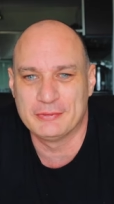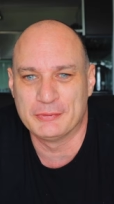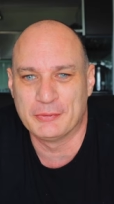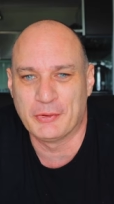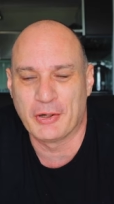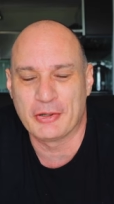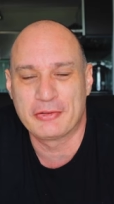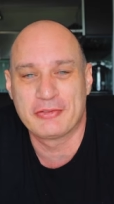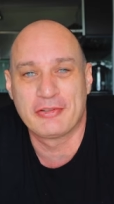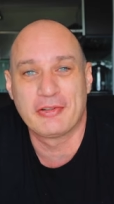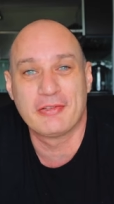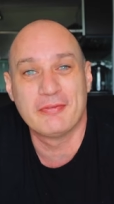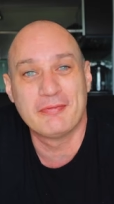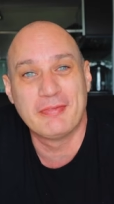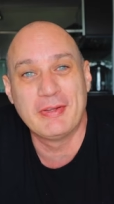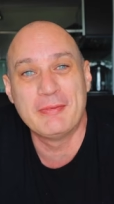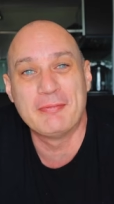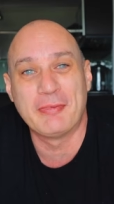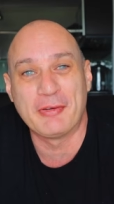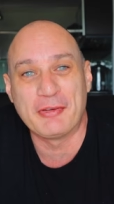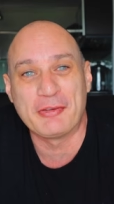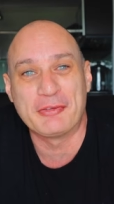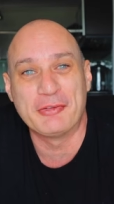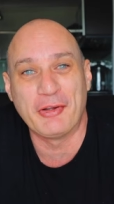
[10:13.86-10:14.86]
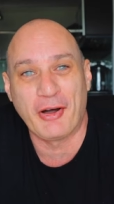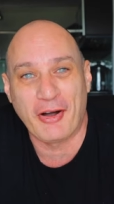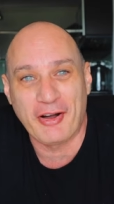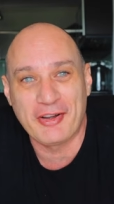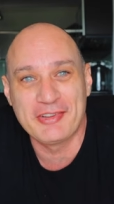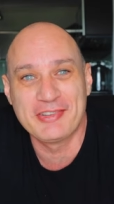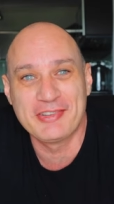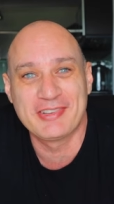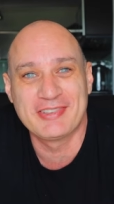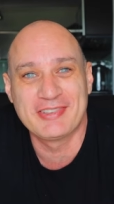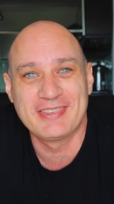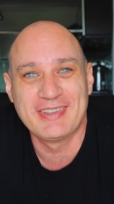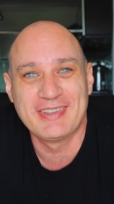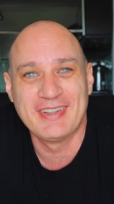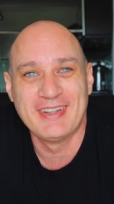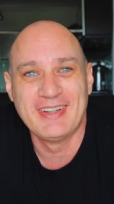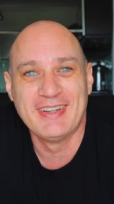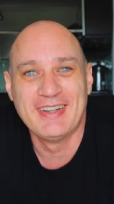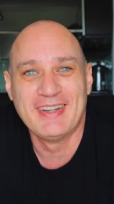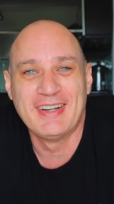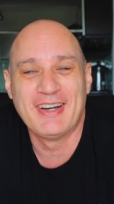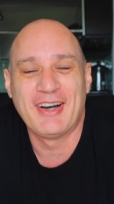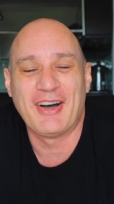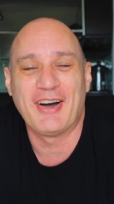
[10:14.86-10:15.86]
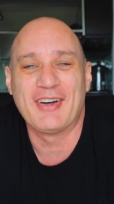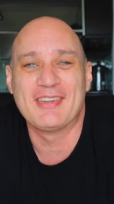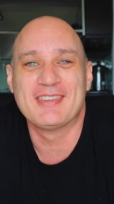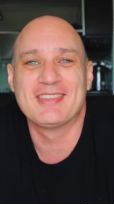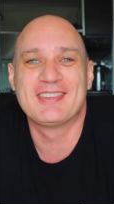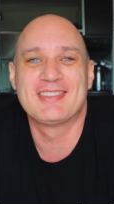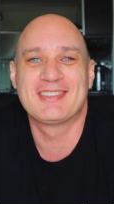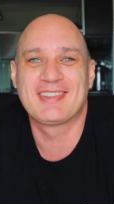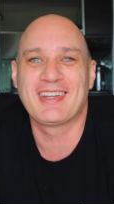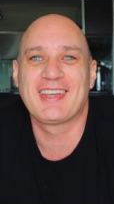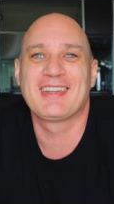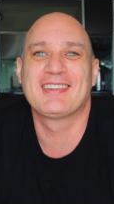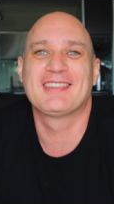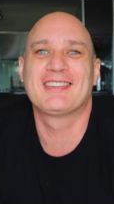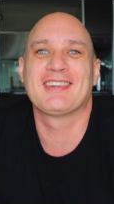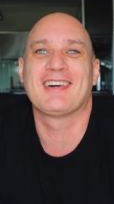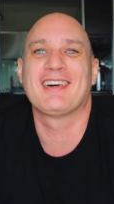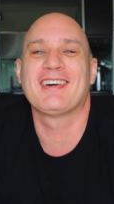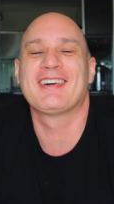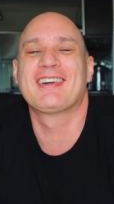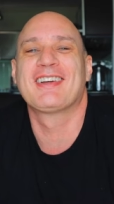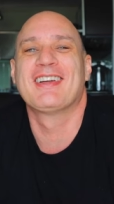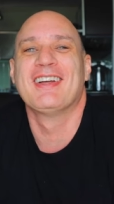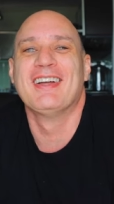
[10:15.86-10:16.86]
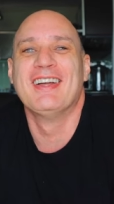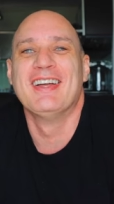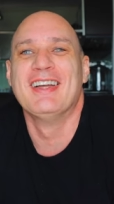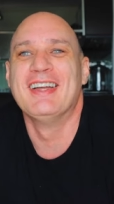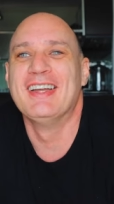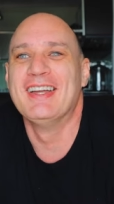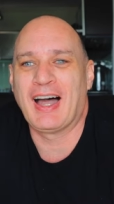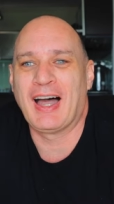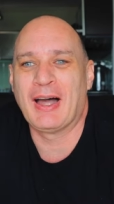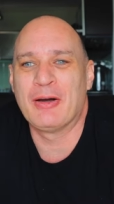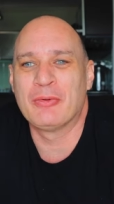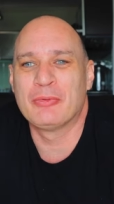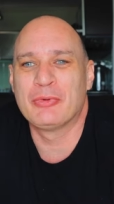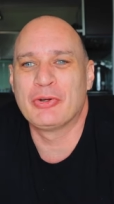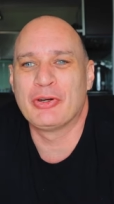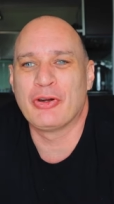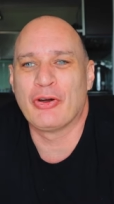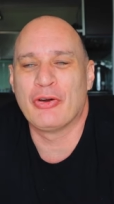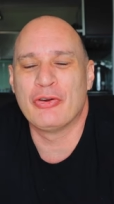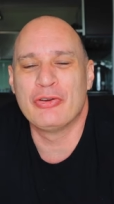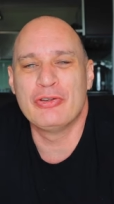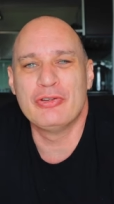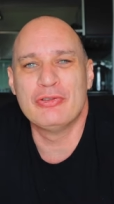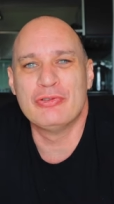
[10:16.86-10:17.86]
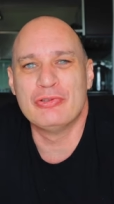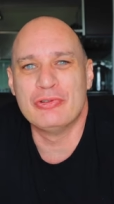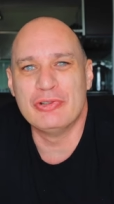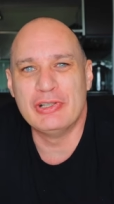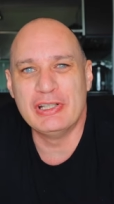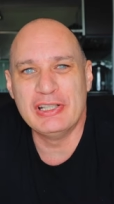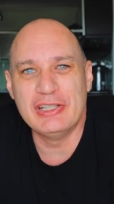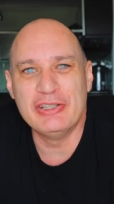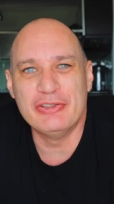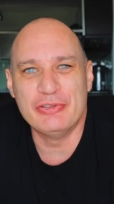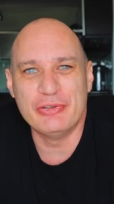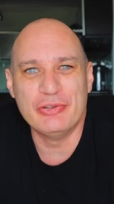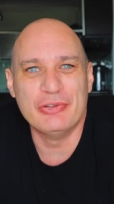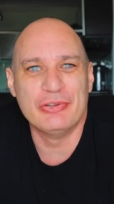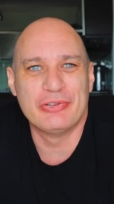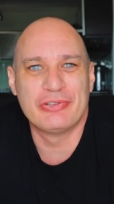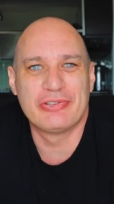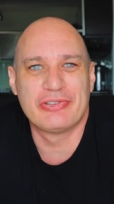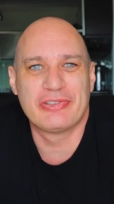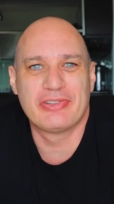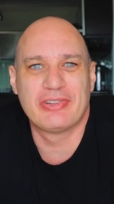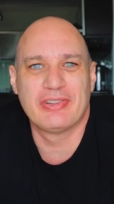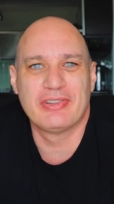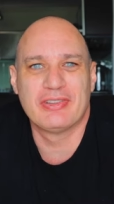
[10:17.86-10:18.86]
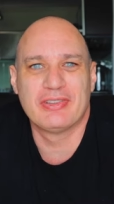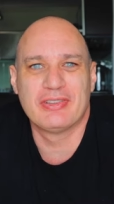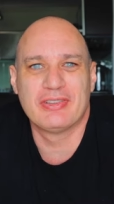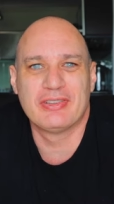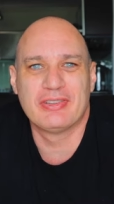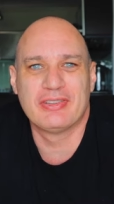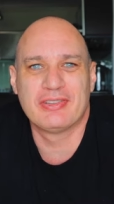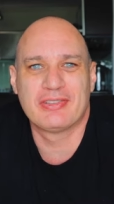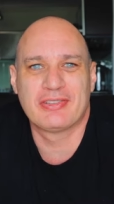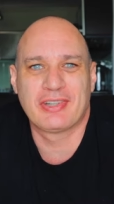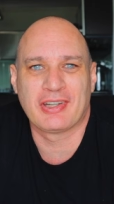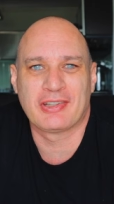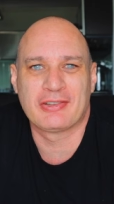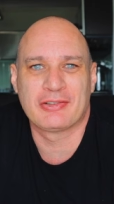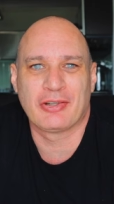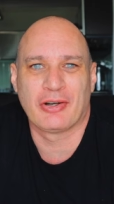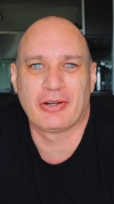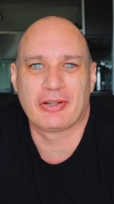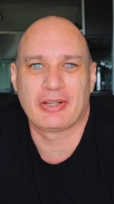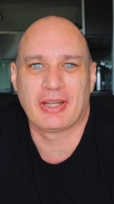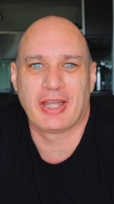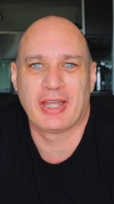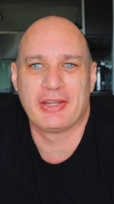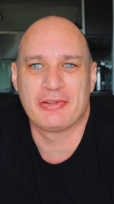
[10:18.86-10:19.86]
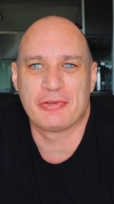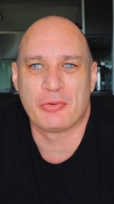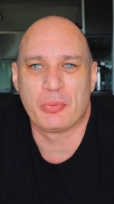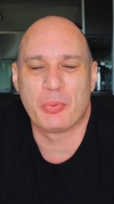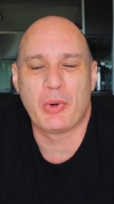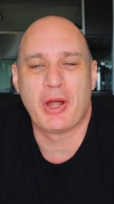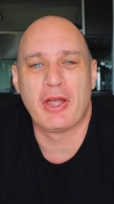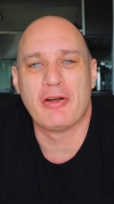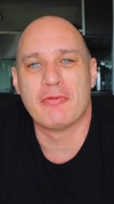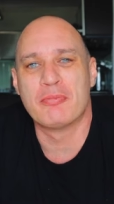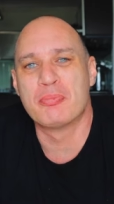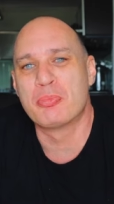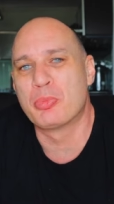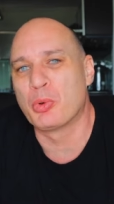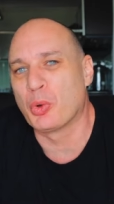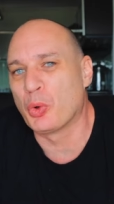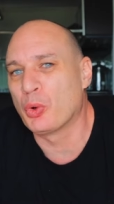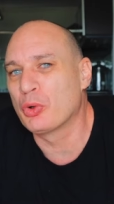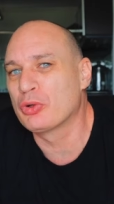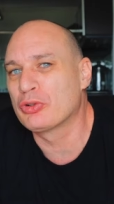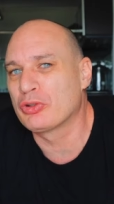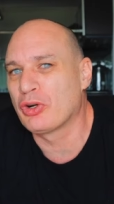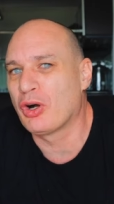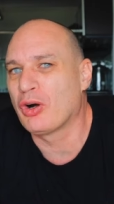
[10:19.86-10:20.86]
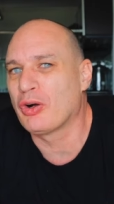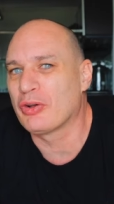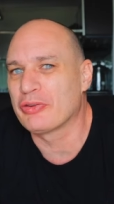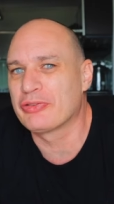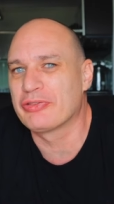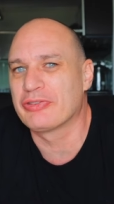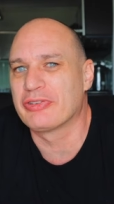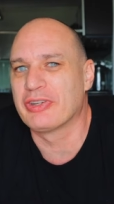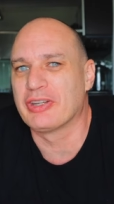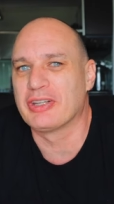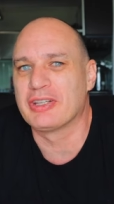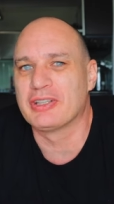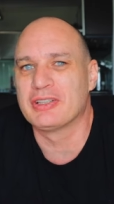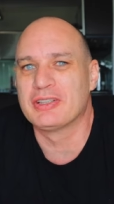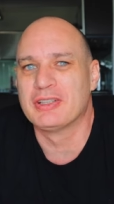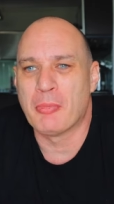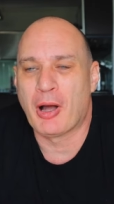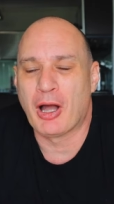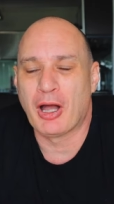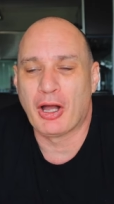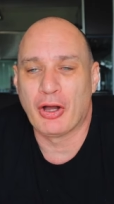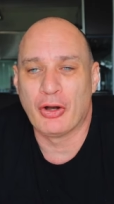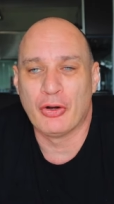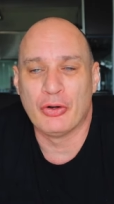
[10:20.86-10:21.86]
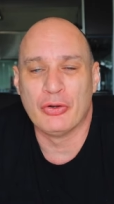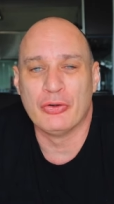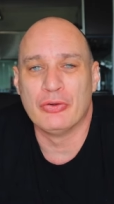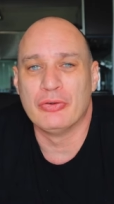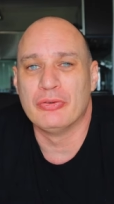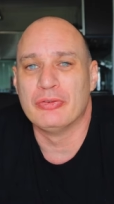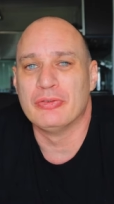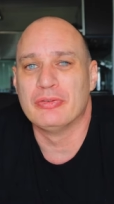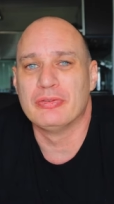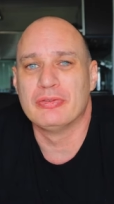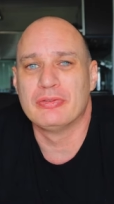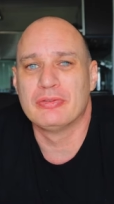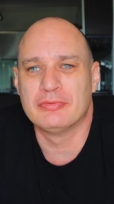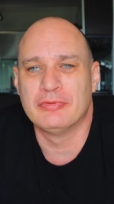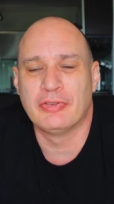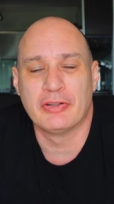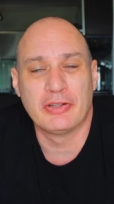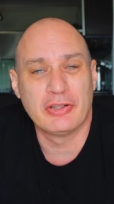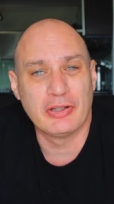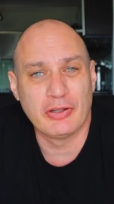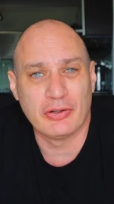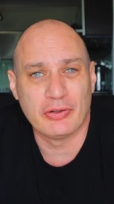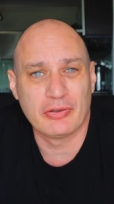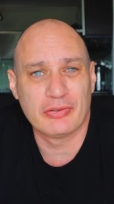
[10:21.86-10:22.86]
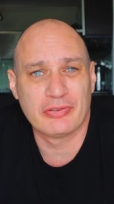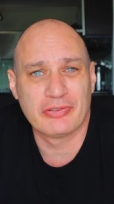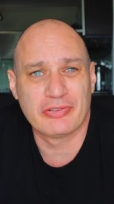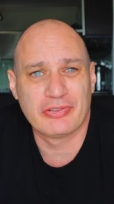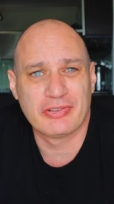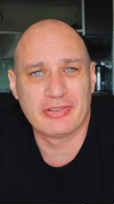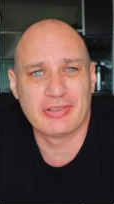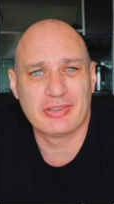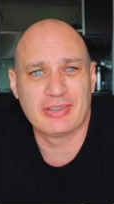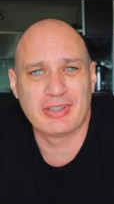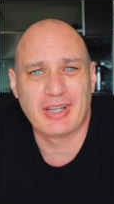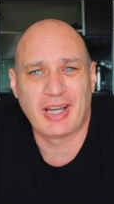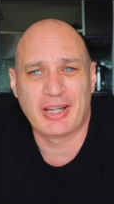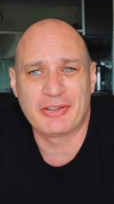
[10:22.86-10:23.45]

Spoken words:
watching people dance on TikTok, I would only really use TikTok as a way of broadcasting my own videos.